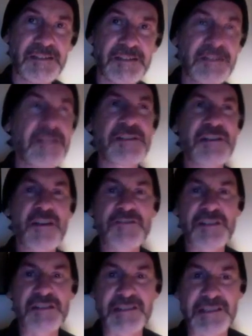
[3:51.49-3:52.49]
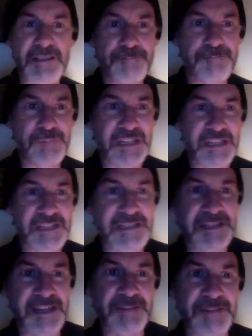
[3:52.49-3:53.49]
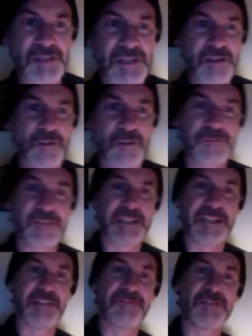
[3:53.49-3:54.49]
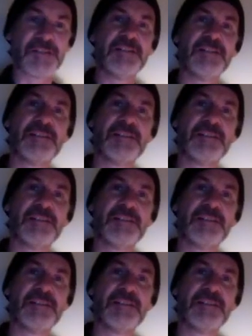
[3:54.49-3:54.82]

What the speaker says: "You know, the ocean's the biggest damn snowflake ever.